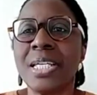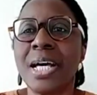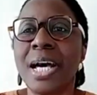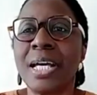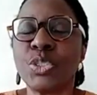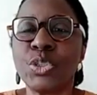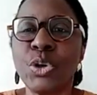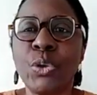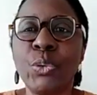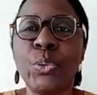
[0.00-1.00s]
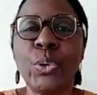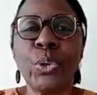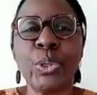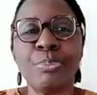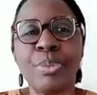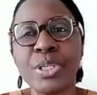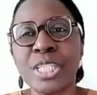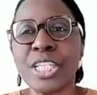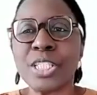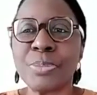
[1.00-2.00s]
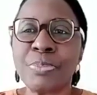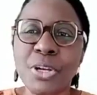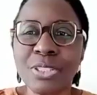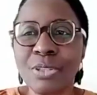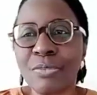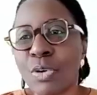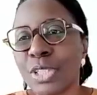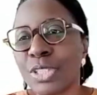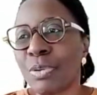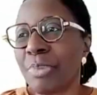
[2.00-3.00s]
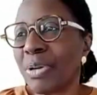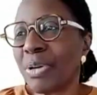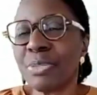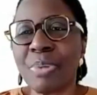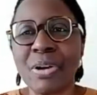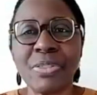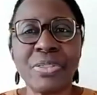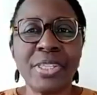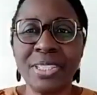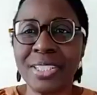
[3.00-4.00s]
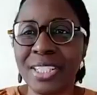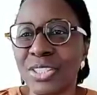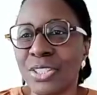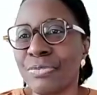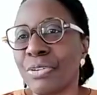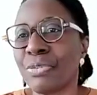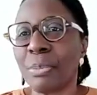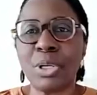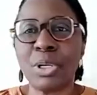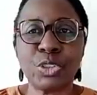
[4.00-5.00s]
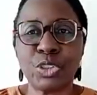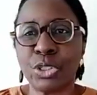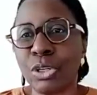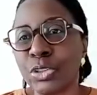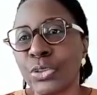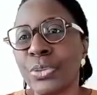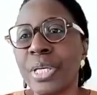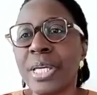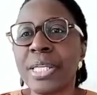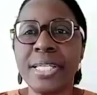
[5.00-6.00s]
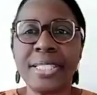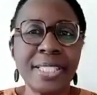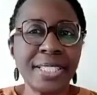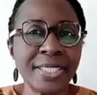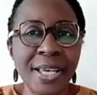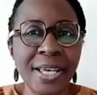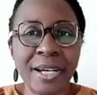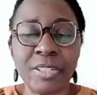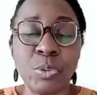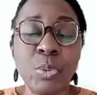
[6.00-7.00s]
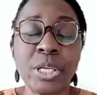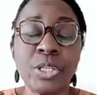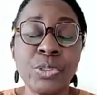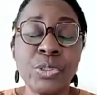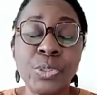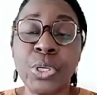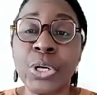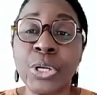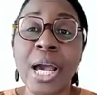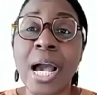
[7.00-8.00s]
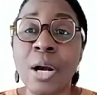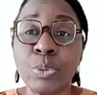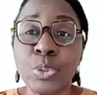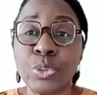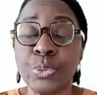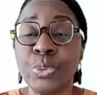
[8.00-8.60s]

And so, because each person, of course, from parent to parent, these things differ from culture to culture. These things, the way you learn how to